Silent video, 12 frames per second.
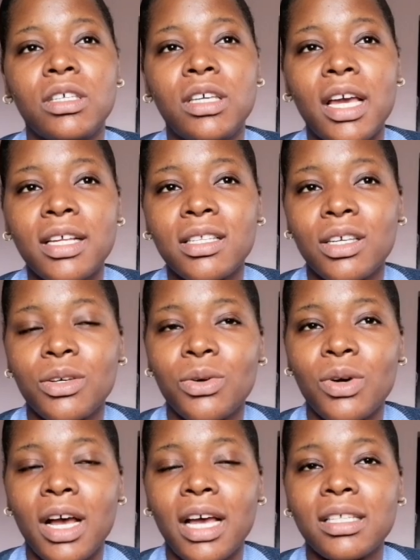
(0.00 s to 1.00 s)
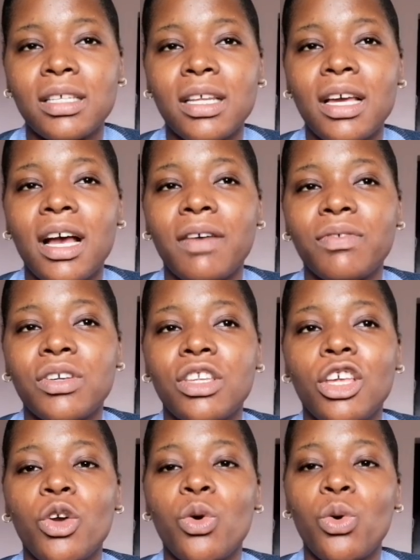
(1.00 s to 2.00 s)
Years ago, I started
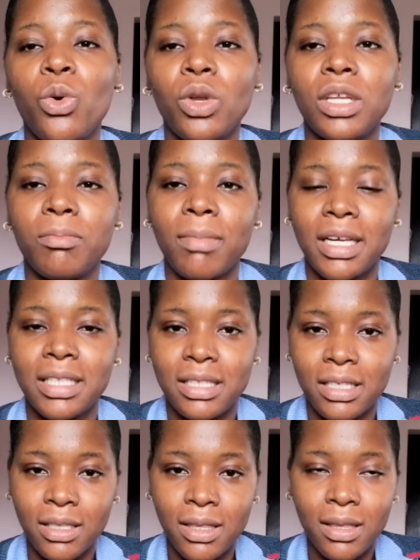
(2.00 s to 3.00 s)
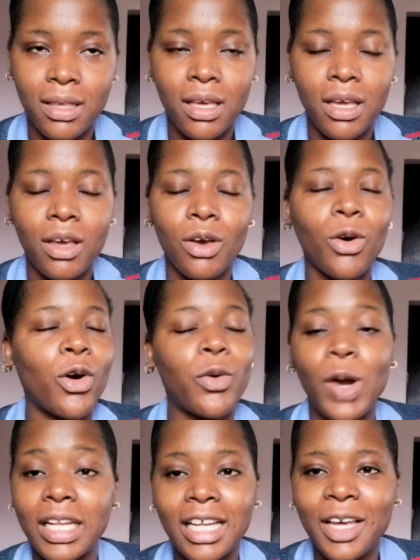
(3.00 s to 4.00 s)
having a hole in my teeth, or
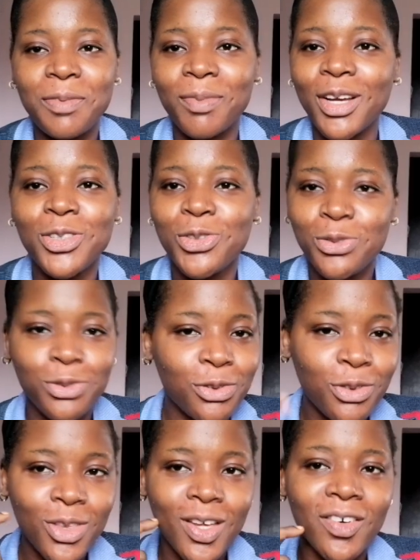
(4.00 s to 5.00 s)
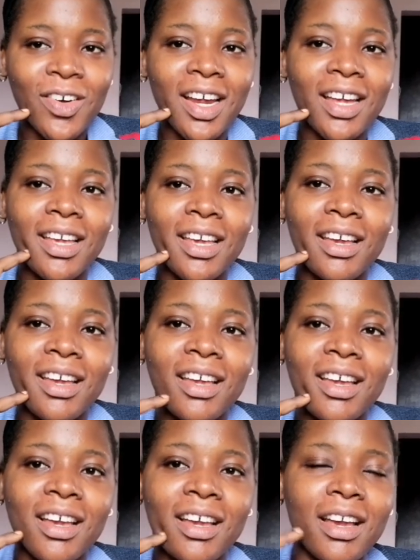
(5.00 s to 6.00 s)
rather in my tooth right here.
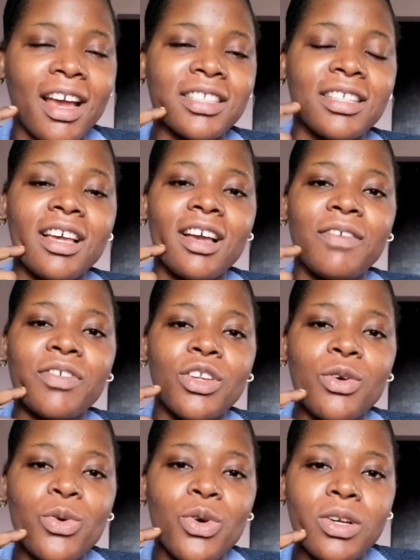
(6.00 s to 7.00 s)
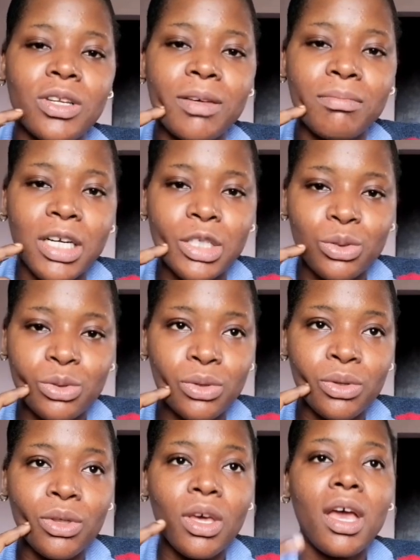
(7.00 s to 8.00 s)
I started having a hole in my
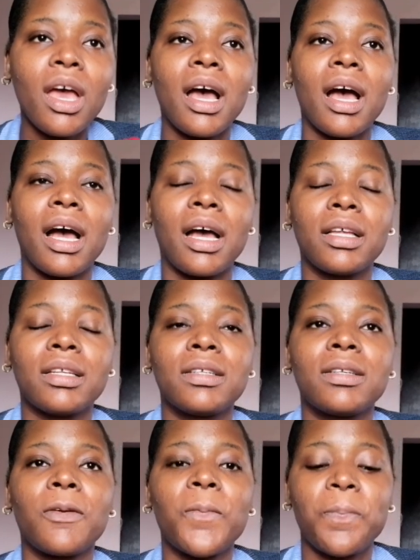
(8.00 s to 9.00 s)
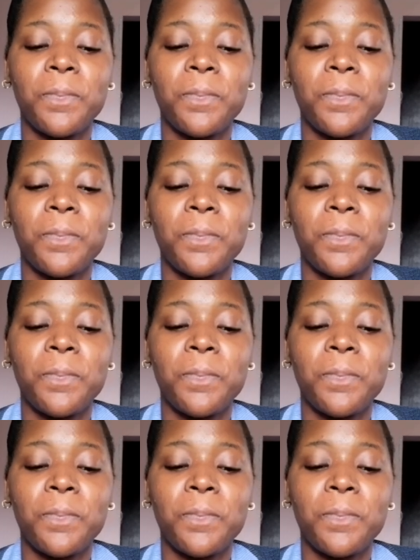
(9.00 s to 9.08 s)
tooth and